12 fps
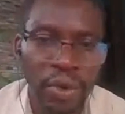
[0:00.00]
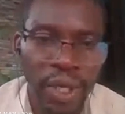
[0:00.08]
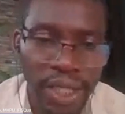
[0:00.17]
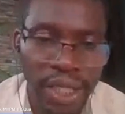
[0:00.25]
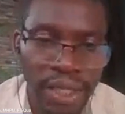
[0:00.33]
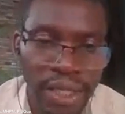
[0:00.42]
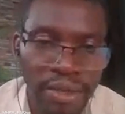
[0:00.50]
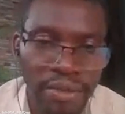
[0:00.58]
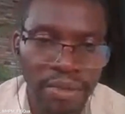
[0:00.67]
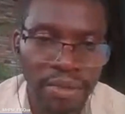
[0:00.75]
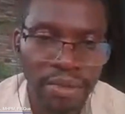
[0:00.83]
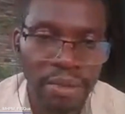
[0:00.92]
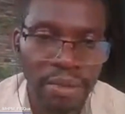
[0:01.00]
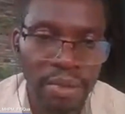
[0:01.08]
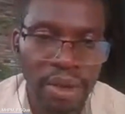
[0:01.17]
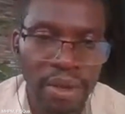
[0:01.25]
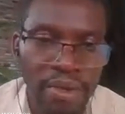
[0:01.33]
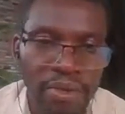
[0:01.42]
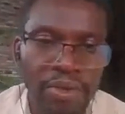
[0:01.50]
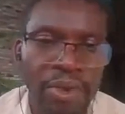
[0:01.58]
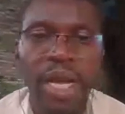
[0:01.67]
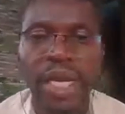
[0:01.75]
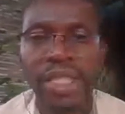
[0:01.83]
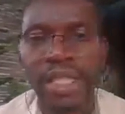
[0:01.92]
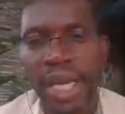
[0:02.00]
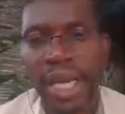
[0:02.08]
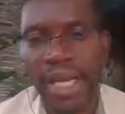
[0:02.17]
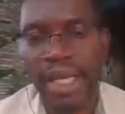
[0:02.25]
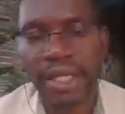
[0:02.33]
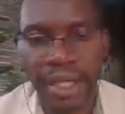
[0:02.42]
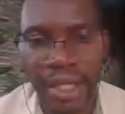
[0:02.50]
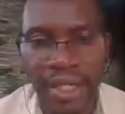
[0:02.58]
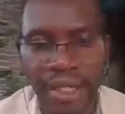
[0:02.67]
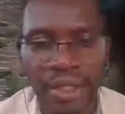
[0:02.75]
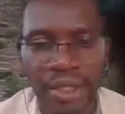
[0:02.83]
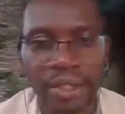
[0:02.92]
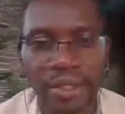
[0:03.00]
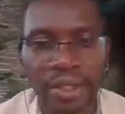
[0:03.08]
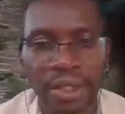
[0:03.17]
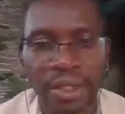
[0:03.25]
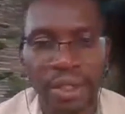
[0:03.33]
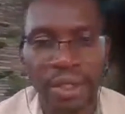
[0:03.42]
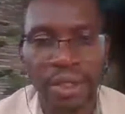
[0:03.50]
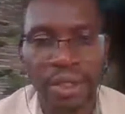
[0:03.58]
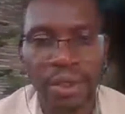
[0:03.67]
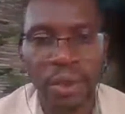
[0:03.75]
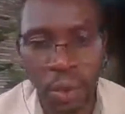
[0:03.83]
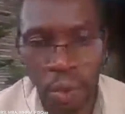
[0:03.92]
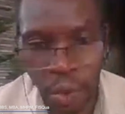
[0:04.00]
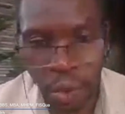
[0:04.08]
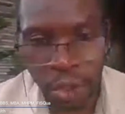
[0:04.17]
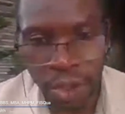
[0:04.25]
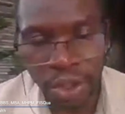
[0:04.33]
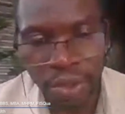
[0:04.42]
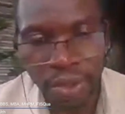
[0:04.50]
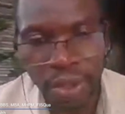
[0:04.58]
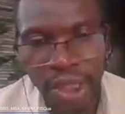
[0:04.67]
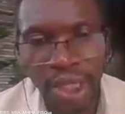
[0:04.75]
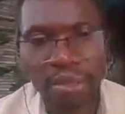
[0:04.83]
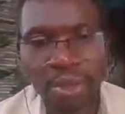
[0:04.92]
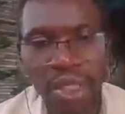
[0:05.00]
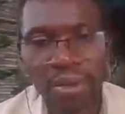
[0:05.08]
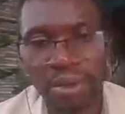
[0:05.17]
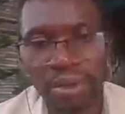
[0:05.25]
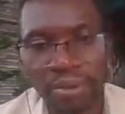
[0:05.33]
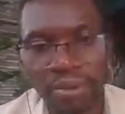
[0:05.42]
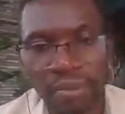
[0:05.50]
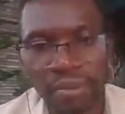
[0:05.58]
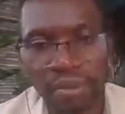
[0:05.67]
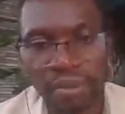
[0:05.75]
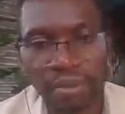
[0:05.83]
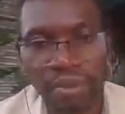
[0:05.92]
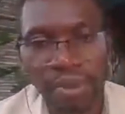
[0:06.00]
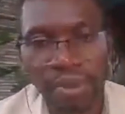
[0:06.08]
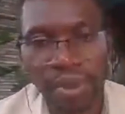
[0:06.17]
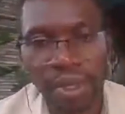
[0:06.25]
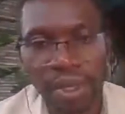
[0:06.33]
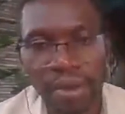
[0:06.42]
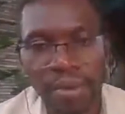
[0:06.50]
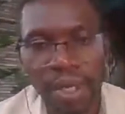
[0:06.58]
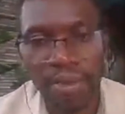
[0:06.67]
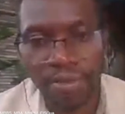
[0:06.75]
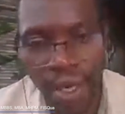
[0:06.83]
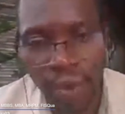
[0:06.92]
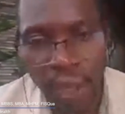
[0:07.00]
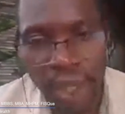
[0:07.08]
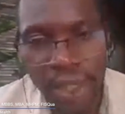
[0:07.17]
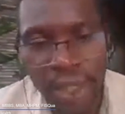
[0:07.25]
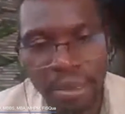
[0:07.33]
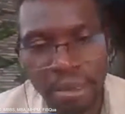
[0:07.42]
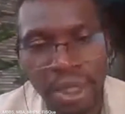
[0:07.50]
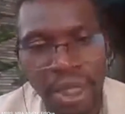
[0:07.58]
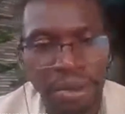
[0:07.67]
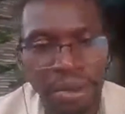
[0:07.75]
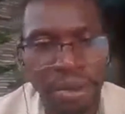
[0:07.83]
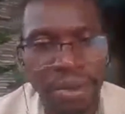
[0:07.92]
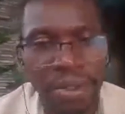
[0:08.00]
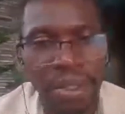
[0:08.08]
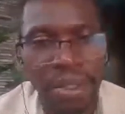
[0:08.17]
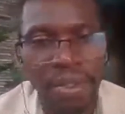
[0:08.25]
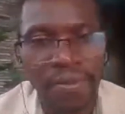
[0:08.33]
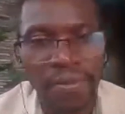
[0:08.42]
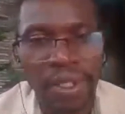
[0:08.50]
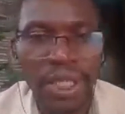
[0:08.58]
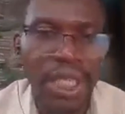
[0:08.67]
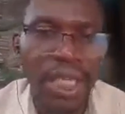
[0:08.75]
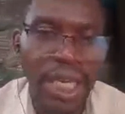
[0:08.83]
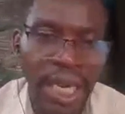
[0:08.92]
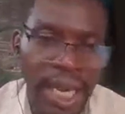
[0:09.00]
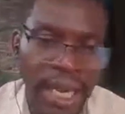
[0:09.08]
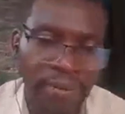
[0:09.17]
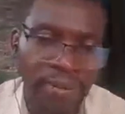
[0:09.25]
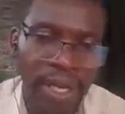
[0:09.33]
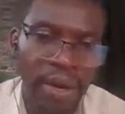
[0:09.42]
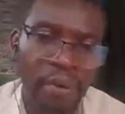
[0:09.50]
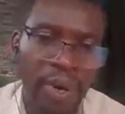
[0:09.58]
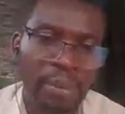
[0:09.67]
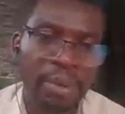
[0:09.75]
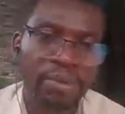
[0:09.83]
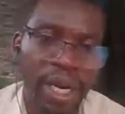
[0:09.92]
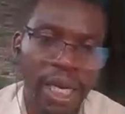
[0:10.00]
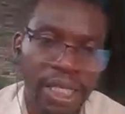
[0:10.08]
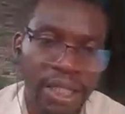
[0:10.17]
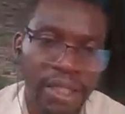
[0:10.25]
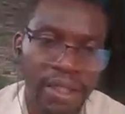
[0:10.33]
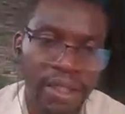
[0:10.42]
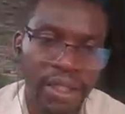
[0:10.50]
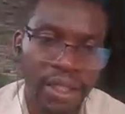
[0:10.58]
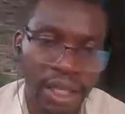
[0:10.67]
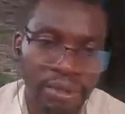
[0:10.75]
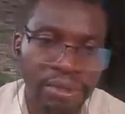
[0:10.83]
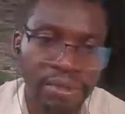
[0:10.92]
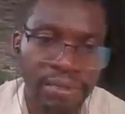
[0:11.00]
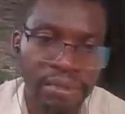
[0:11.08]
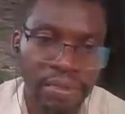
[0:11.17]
advocating for healthcare settings to judge themselves, evaluate themselves. Is the care that we are providing safe?